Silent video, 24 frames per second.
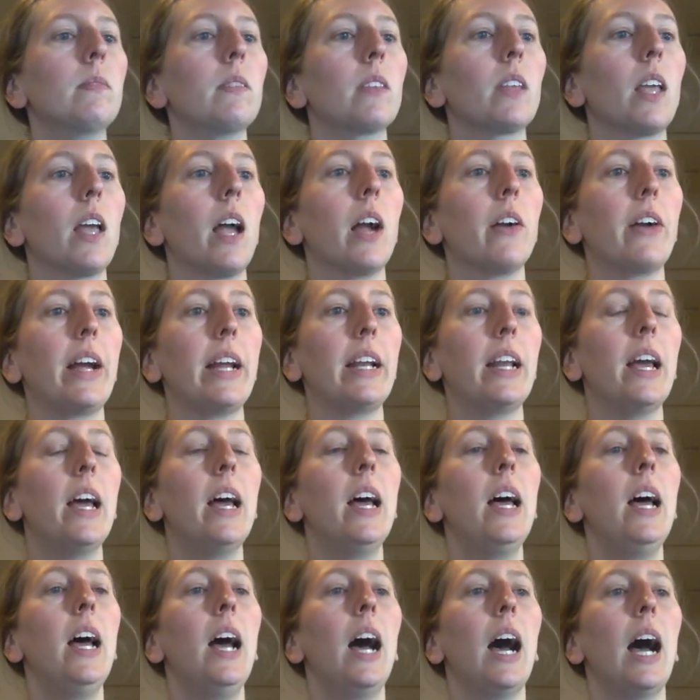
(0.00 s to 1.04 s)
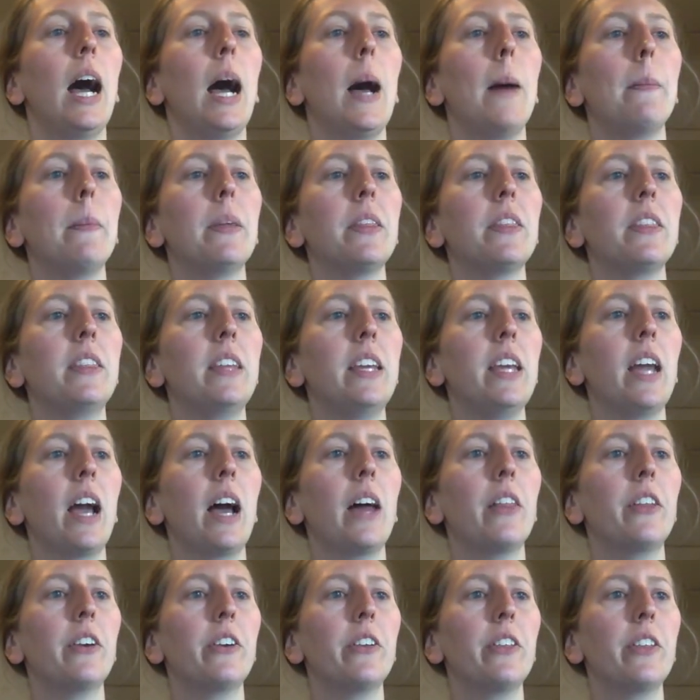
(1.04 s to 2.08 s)
All right, the
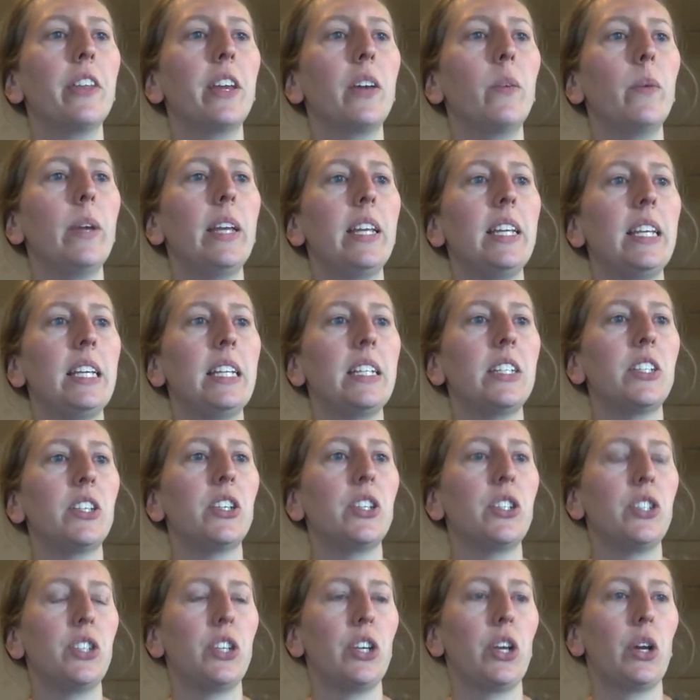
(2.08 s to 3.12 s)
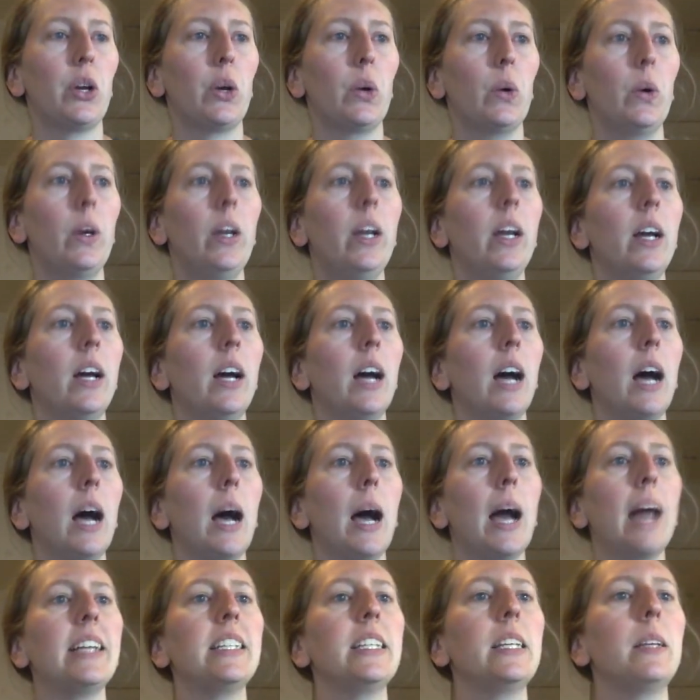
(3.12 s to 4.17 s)
other thing we need to do,
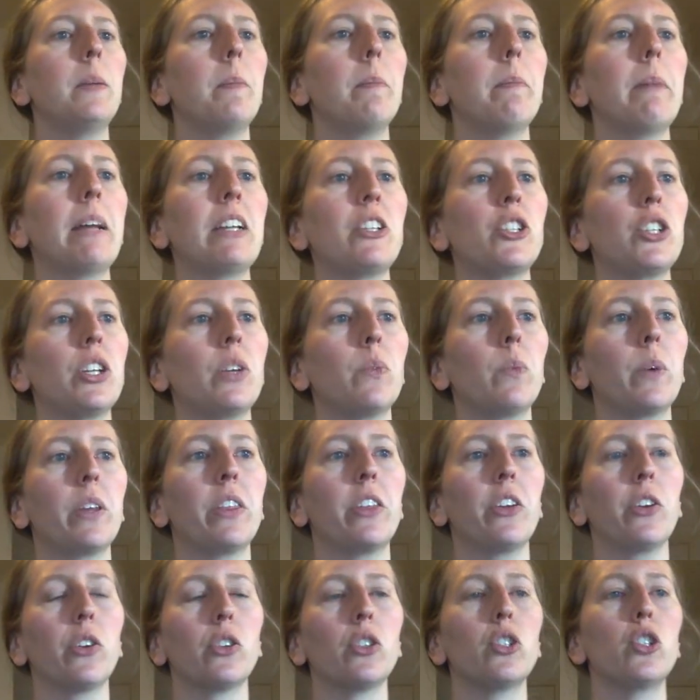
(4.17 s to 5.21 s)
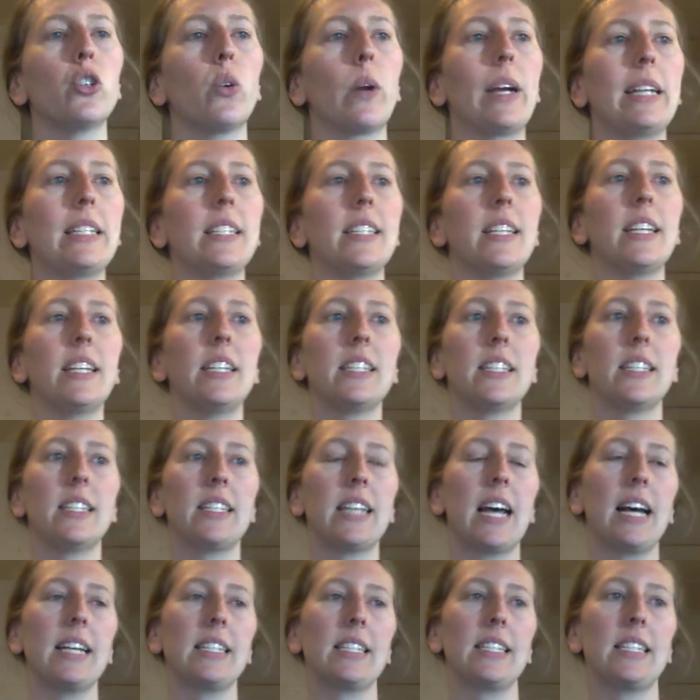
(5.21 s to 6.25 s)
I didn't mention with your joints, is
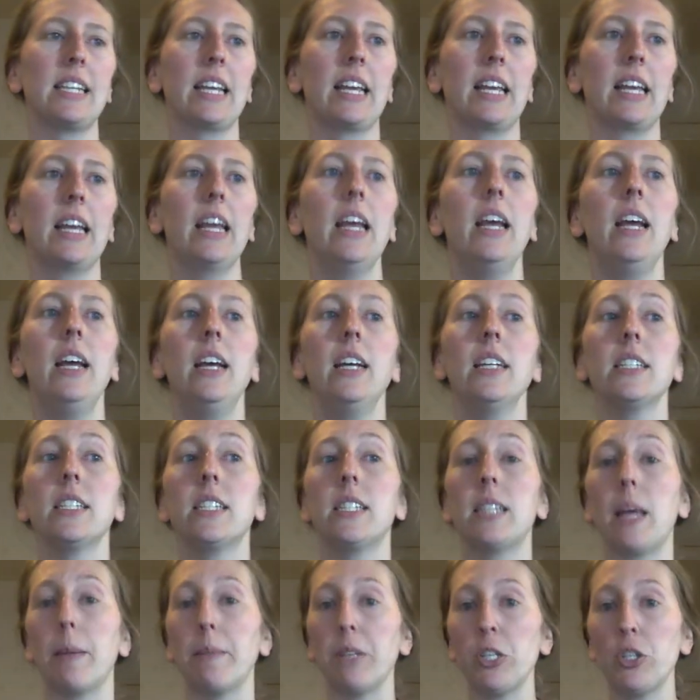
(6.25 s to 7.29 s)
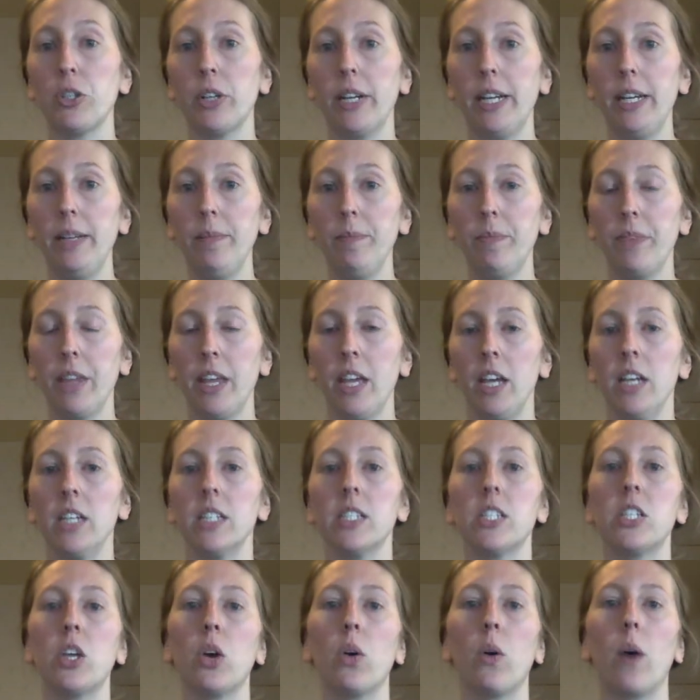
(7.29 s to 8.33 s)
testing symmetry.
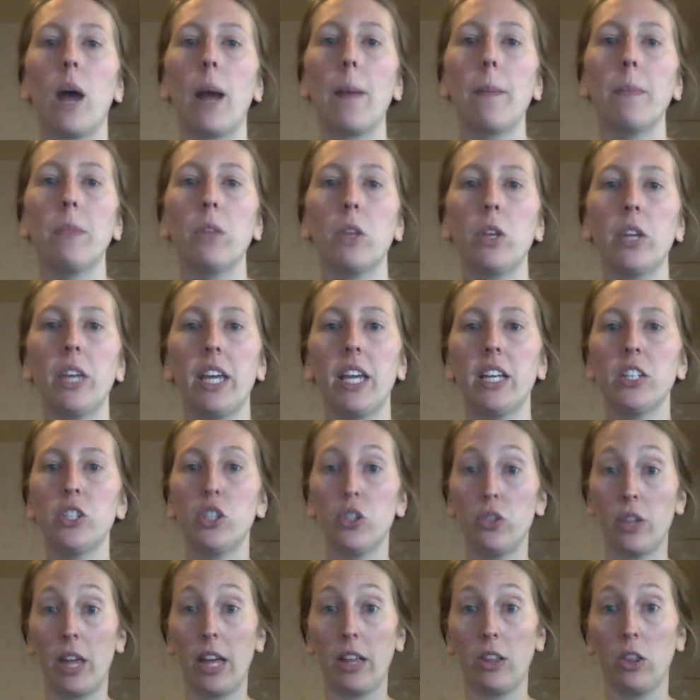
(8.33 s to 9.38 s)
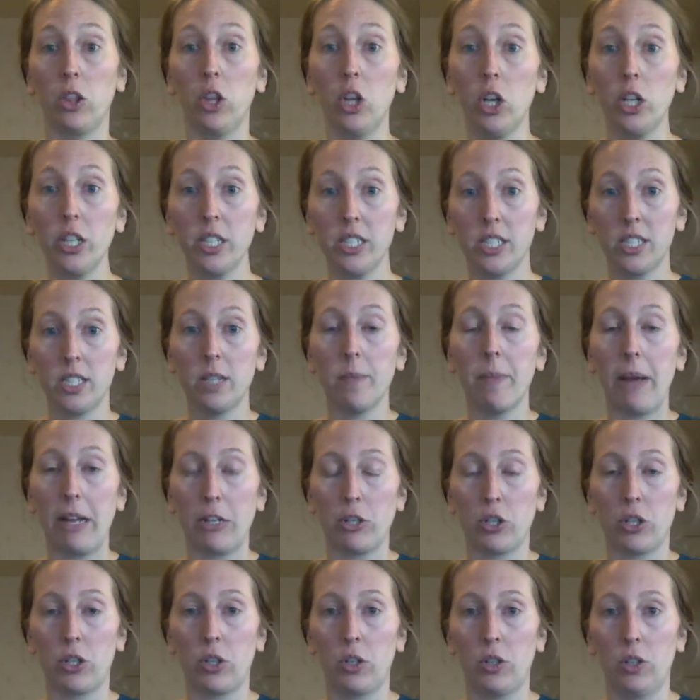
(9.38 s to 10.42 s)
So I'm looking, do they look
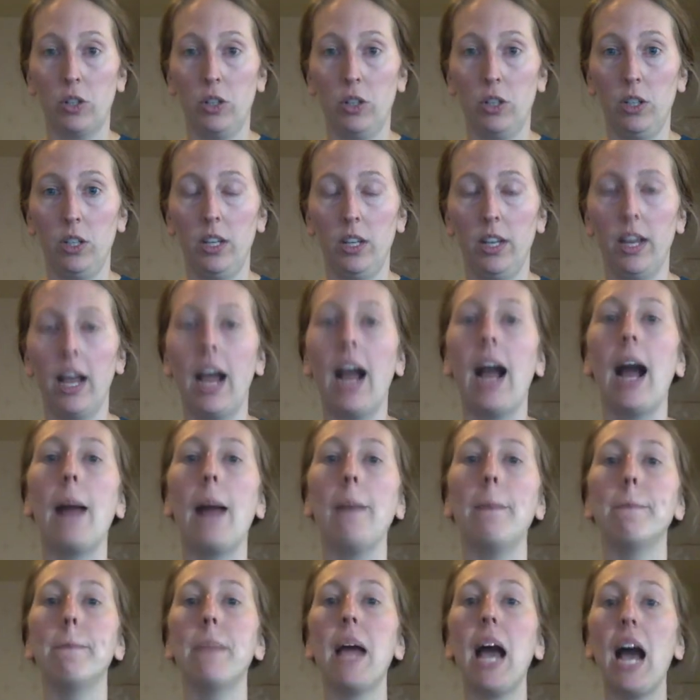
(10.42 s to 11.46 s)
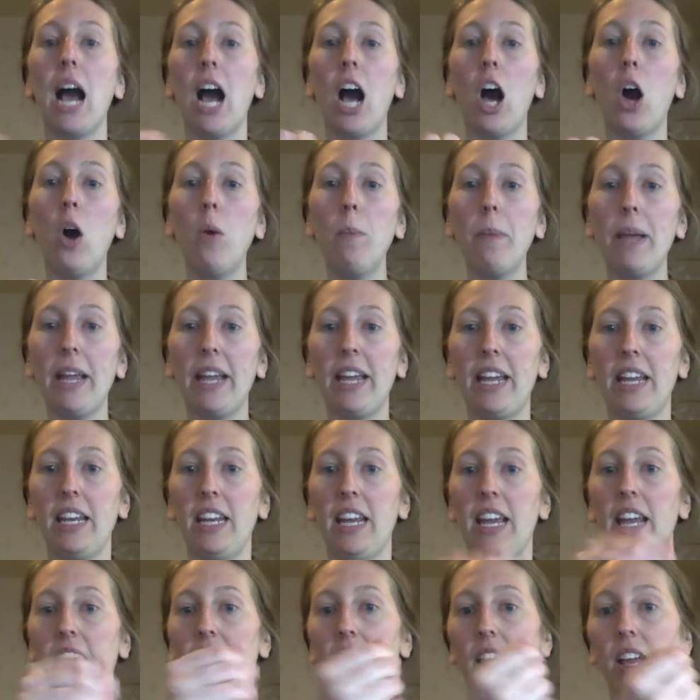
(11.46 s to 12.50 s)
symmetrical? I'm
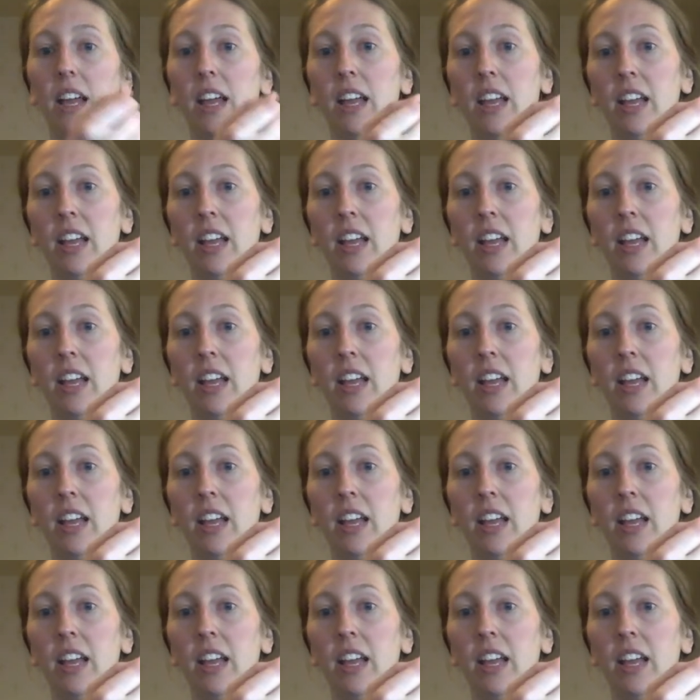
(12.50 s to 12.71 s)
palpating